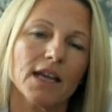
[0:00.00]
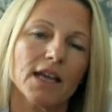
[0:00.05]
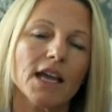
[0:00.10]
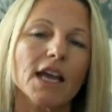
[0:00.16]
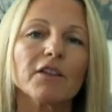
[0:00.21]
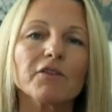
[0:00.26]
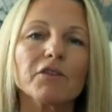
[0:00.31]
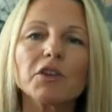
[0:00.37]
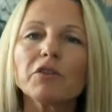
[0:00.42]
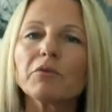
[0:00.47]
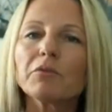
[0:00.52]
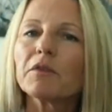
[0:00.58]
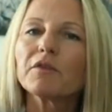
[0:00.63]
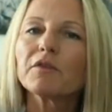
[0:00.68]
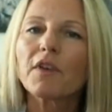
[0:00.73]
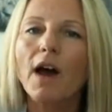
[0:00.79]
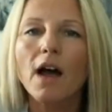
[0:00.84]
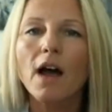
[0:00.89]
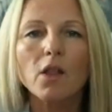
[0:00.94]
If you've been
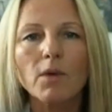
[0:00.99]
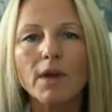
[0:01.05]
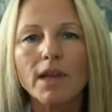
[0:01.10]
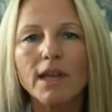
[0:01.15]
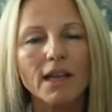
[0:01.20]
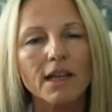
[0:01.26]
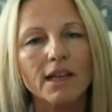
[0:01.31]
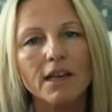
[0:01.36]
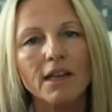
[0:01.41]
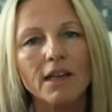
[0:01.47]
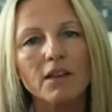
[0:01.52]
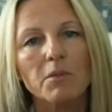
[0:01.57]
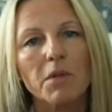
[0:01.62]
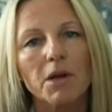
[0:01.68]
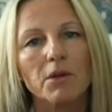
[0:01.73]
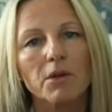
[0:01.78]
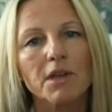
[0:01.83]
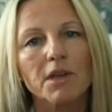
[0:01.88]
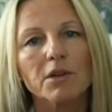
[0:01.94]
following any of the
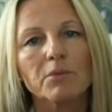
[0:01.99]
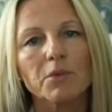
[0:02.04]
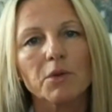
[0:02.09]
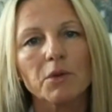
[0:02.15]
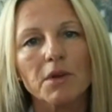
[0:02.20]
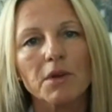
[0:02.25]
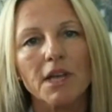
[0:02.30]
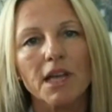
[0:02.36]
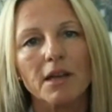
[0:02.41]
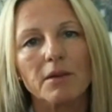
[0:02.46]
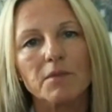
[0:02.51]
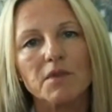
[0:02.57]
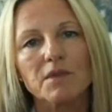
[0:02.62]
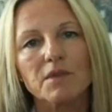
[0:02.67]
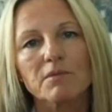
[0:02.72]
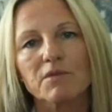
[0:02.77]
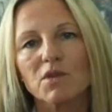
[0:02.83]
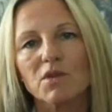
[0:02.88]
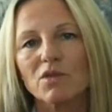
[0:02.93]
paralegal boot
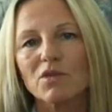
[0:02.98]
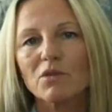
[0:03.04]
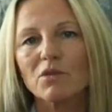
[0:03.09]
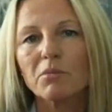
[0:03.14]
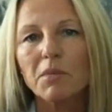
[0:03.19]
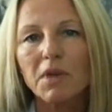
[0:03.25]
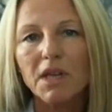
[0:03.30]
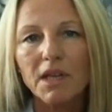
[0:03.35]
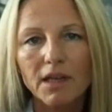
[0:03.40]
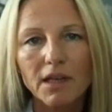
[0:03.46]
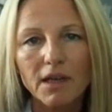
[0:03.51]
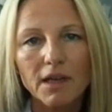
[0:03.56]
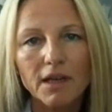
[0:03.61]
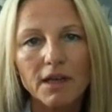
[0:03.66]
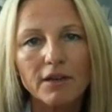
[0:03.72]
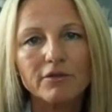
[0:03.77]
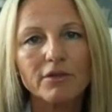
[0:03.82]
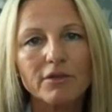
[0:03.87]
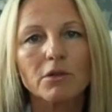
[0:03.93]
camps, social
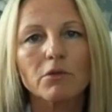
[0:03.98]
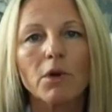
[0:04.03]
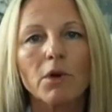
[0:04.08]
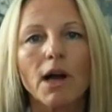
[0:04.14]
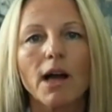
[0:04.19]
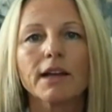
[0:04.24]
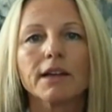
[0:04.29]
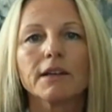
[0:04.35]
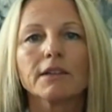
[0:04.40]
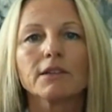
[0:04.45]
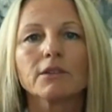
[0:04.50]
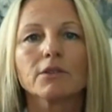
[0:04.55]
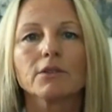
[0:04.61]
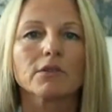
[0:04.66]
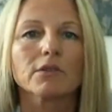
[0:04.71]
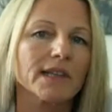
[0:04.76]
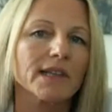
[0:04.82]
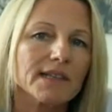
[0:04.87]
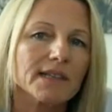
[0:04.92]
media for a while,
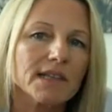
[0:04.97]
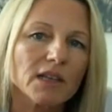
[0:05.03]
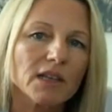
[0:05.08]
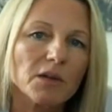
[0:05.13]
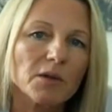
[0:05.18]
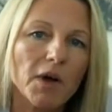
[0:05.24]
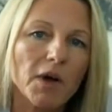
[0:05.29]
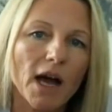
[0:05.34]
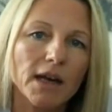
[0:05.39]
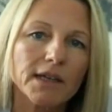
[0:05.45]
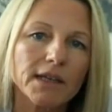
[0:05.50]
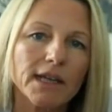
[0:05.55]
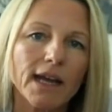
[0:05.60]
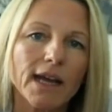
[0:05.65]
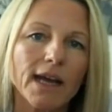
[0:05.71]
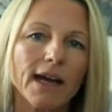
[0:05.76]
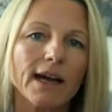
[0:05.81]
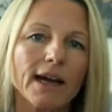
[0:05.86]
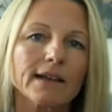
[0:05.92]
or listening to the
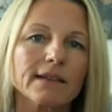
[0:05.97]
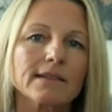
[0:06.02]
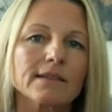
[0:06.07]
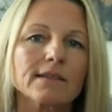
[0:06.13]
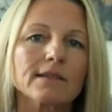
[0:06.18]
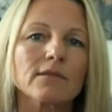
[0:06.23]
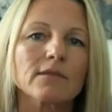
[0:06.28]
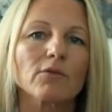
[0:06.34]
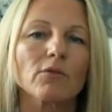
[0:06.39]
podcast,